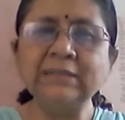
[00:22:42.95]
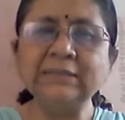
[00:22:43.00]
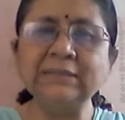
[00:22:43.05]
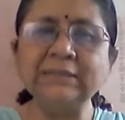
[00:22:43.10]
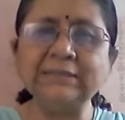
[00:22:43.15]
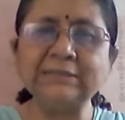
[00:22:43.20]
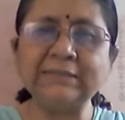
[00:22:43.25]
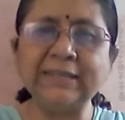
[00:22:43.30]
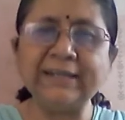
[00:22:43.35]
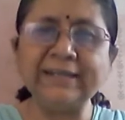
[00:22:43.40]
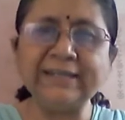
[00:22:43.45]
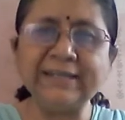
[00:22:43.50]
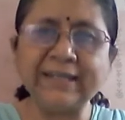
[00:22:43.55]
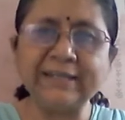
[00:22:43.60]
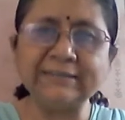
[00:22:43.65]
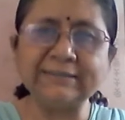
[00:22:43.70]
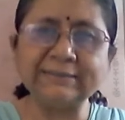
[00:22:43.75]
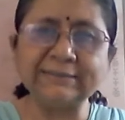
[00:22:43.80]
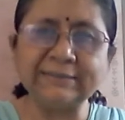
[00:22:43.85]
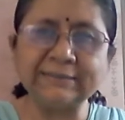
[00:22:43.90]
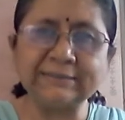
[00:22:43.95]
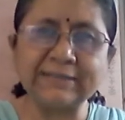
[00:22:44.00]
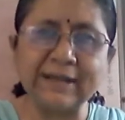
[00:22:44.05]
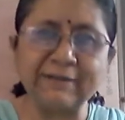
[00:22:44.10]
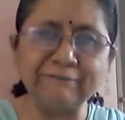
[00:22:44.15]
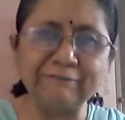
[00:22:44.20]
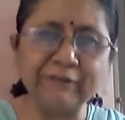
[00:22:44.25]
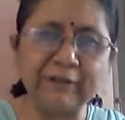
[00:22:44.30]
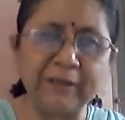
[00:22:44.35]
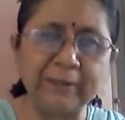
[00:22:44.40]
the sentences
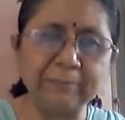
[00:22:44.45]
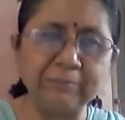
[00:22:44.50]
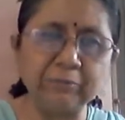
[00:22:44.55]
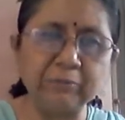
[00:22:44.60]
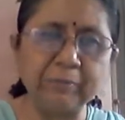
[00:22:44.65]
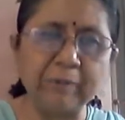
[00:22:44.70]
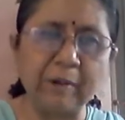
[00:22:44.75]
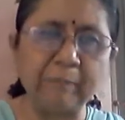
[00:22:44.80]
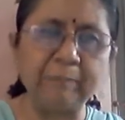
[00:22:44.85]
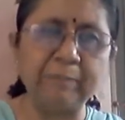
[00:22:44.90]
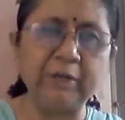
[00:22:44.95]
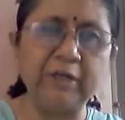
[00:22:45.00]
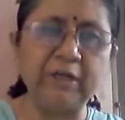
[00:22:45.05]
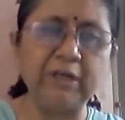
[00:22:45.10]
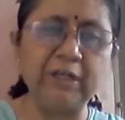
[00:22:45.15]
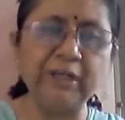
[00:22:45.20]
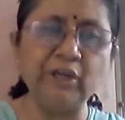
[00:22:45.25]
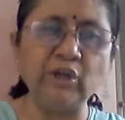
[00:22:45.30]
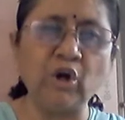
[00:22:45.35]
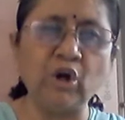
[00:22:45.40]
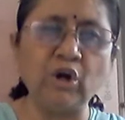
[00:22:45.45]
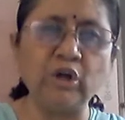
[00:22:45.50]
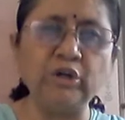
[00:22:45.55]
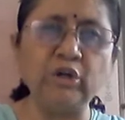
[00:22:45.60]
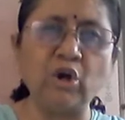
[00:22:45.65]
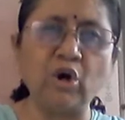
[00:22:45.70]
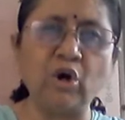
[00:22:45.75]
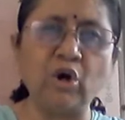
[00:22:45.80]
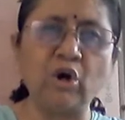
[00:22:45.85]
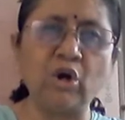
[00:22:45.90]
are framed properly or
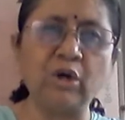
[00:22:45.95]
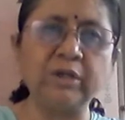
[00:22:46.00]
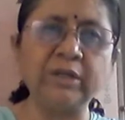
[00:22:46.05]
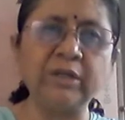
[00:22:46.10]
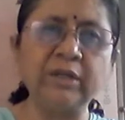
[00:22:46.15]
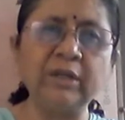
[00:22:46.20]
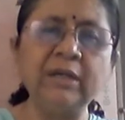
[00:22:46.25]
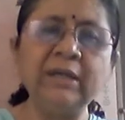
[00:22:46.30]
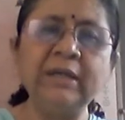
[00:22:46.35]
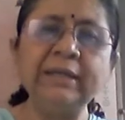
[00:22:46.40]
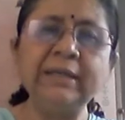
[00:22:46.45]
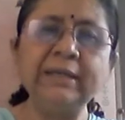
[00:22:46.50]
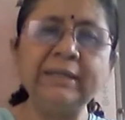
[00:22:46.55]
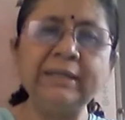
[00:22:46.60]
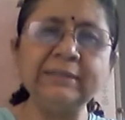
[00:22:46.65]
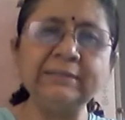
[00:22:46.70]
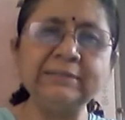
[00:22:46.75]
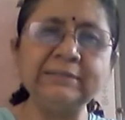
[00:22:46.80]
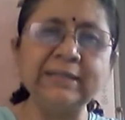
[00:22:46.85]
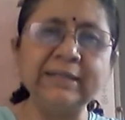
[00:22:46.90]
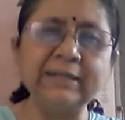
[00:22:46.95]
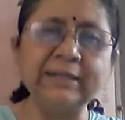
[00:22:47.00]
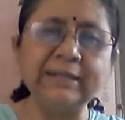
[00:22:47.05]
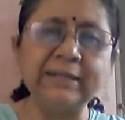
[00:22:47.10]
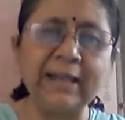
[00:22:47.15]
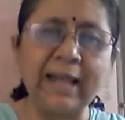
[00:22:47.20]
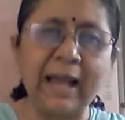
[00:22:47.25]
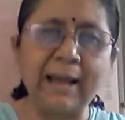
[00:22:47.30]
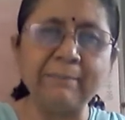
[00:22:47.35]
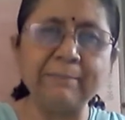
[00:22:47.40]
not, is the
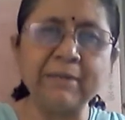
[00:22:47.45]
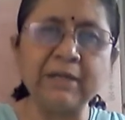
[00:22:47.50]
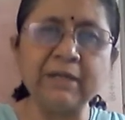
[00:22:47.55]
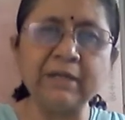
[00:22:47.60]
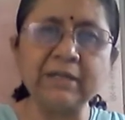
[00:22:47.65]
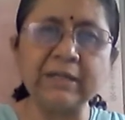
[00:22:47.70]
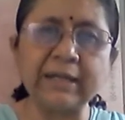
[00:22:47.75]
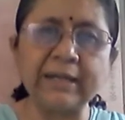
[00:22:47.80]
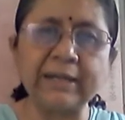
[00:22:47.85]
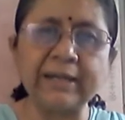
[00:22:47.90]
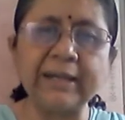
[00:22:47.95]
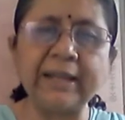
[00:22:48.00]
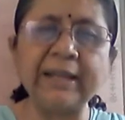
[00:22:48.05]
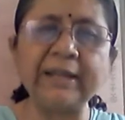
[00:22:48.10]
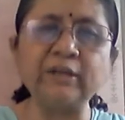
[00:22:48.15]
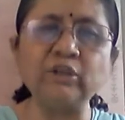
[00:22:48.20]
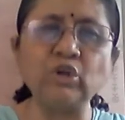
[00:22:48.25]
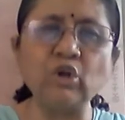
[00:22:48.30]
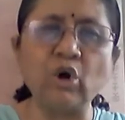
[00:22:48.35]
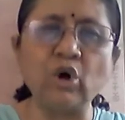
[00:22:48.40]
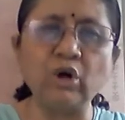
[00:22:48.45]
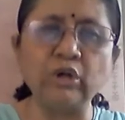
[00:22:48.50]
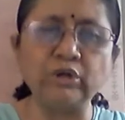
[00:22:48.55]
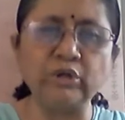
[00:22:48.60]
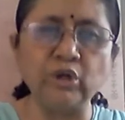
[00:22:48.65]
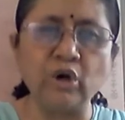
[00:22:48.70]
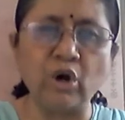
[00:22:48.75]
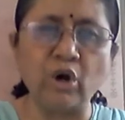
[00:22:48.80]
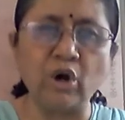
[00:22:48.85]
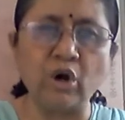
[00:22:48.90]
grammar correct or
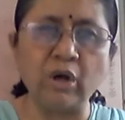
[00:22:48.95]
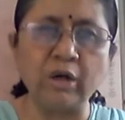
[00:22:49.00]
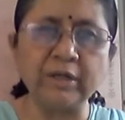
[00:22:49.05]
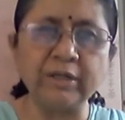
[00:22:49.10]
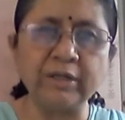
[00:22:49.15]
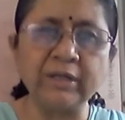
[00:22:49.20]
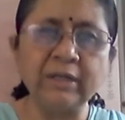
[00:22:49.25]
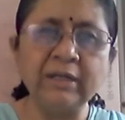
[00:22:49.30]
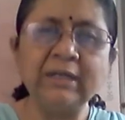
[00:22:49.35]
not,